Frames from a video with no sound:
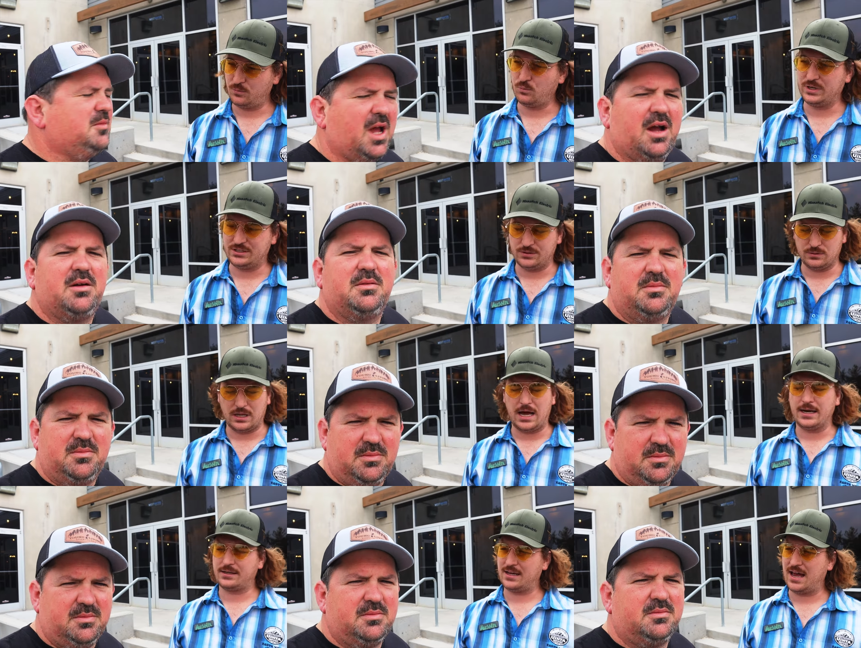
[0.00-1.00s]
Speaker 1: yeah. we do
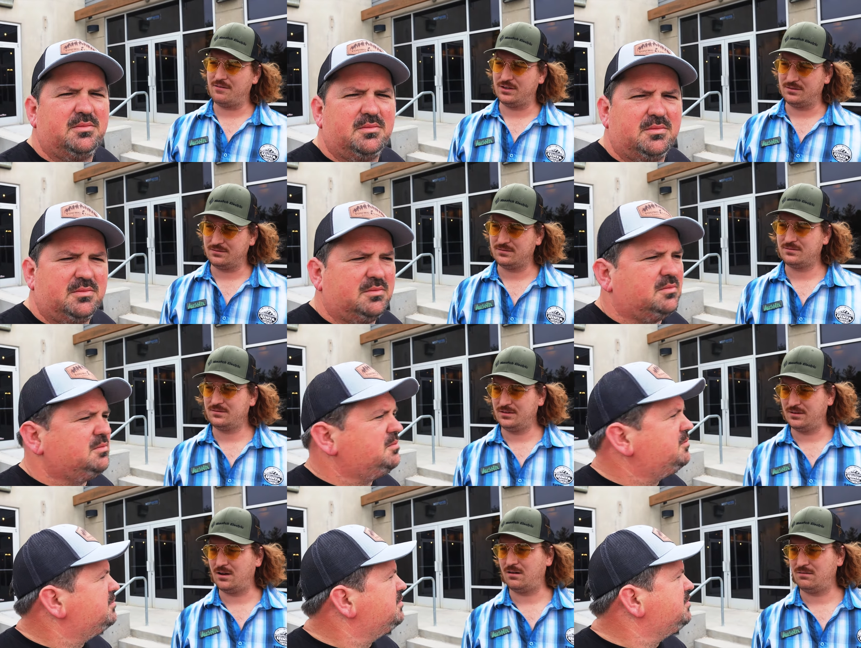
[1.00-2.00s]
like having,
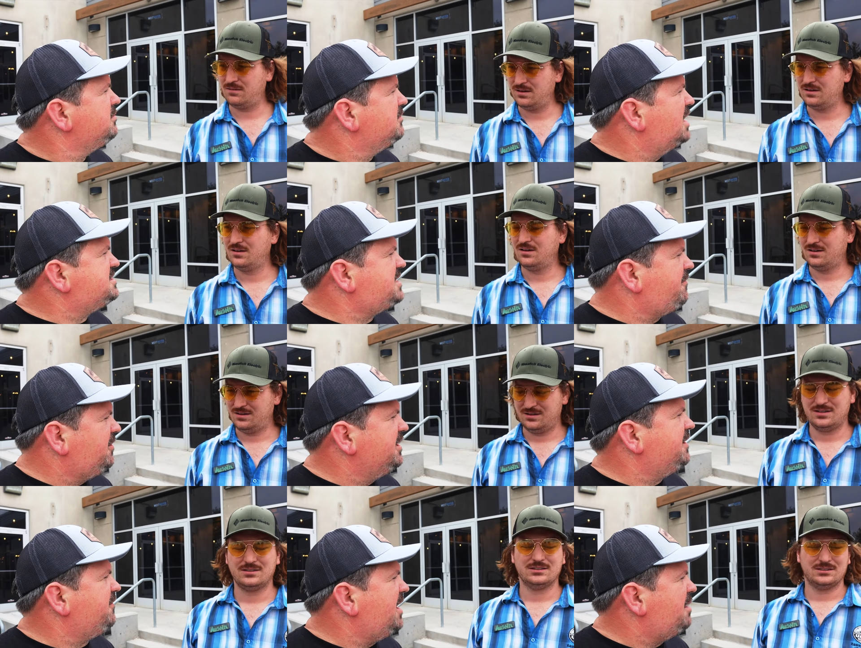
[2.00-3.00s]
you know,
Speaker 2: it's
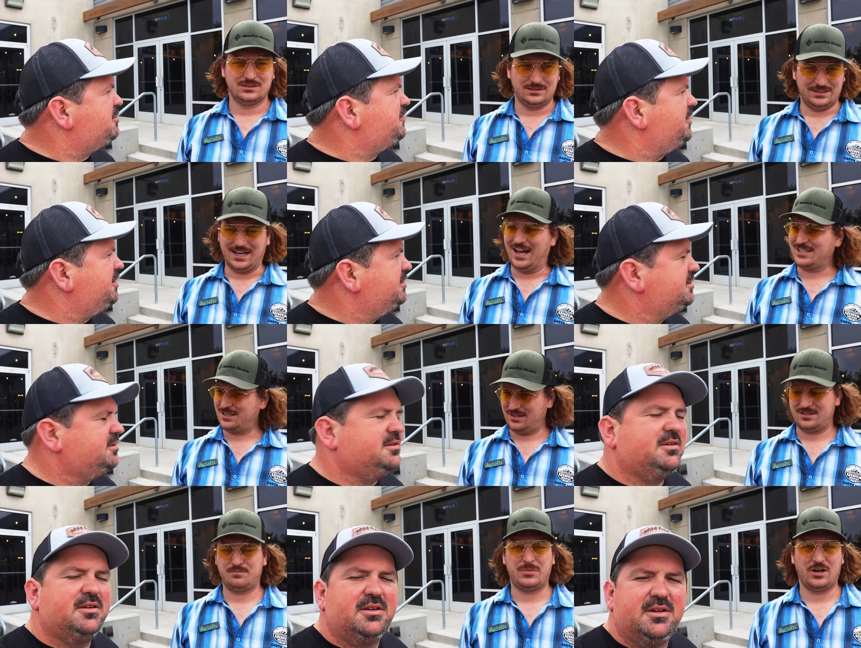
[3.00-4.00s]
definitely different atmosphere. Yeah,
Speaker 1: it's, a,
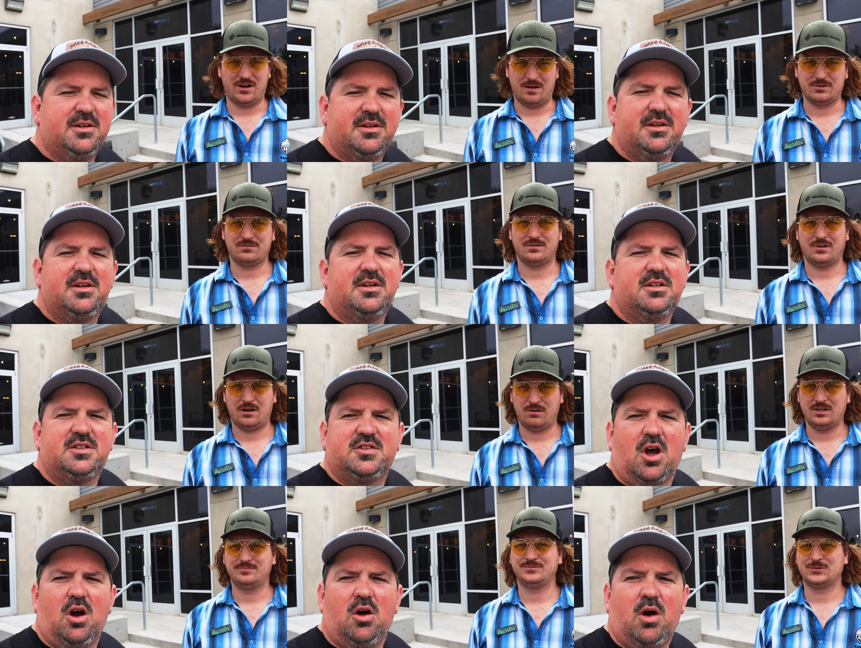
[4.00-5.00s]
it's better atmosphere.
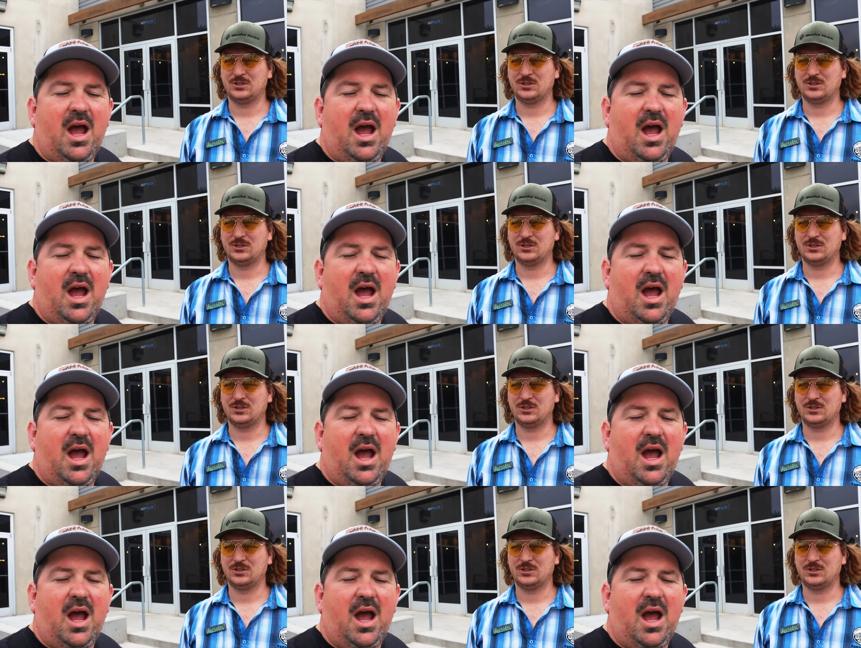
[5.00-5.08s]
So,